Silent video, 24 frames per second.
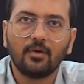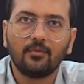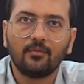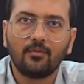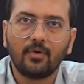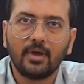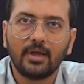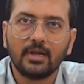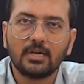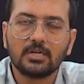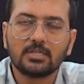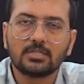
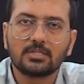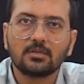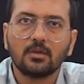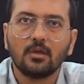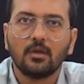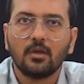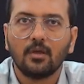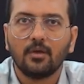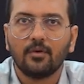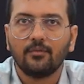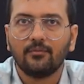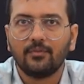wires
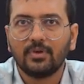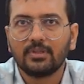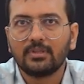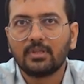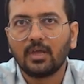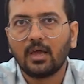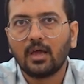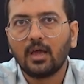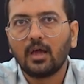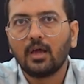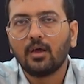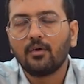with
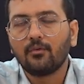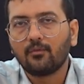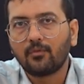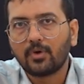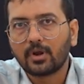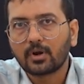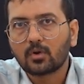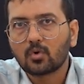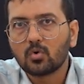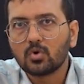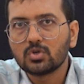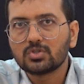the
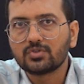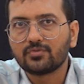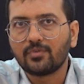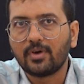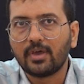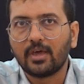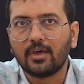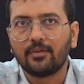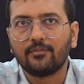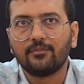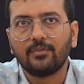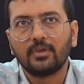workhorse wire,